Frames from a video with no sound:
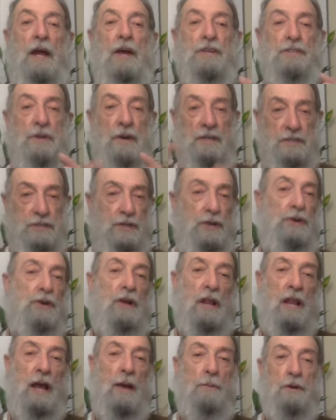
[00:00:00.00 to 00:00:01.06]
So at two
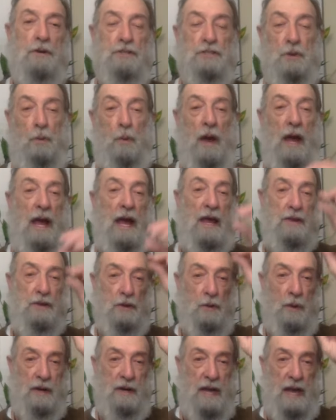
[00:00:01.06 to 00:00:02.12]
kilometers away,
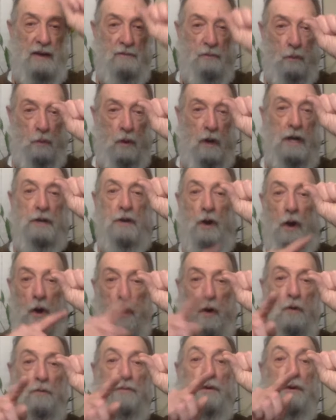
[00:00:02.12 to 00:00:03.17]
you're going to have one
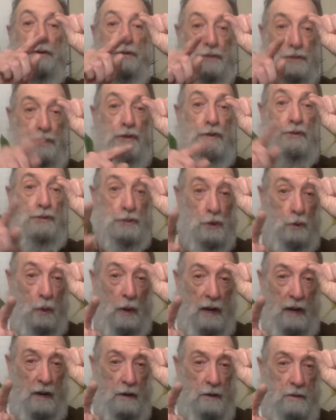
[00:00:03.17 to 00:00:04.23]
over two
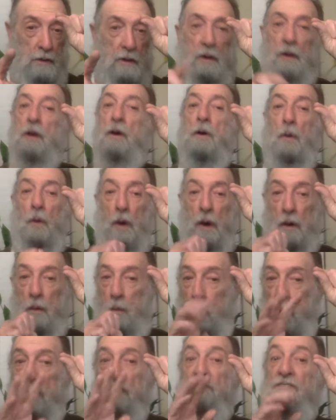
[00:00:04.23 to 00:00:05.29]
squared, or
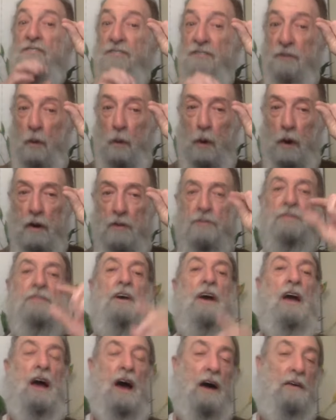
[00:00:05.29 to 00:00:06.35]
one fourth
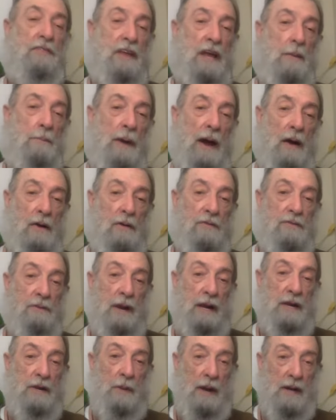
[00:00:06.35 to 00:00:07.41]
of the amount of
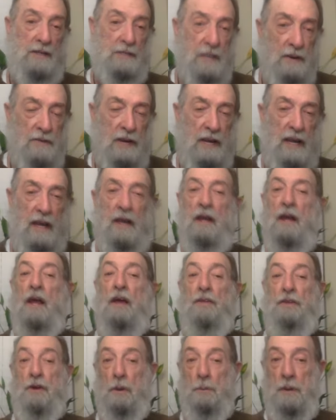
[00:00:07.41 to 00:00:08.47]
radioactivity
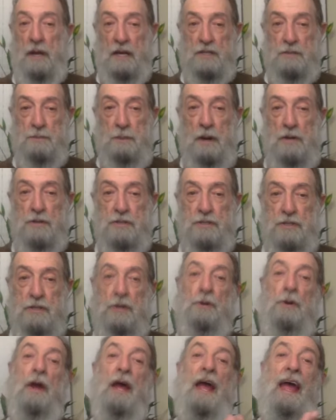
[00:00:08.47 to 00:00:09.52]
you'll be exposed
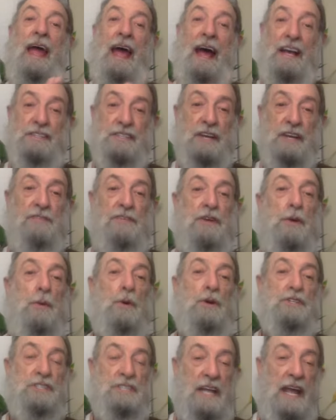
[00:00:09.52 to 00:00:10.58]
to as if you
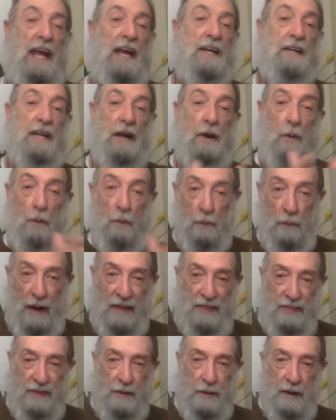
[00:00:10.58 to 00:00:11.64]
were standing
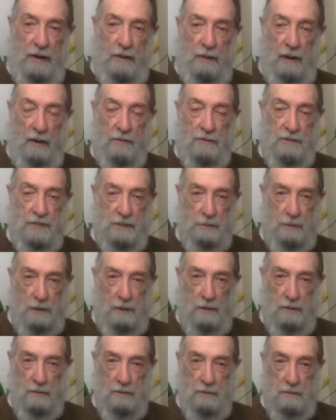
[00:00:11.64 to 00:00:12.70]
right there at ground
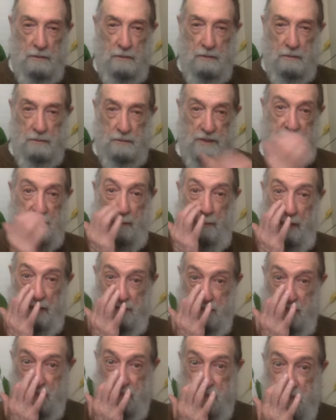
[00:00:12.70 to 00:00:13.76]
zero. Does that make
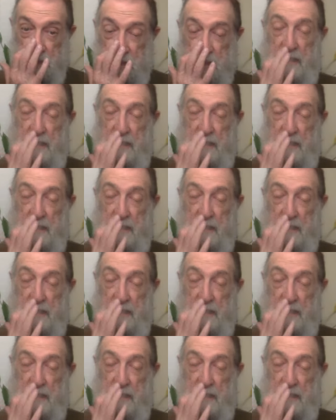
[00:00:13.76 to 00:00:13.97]
sense?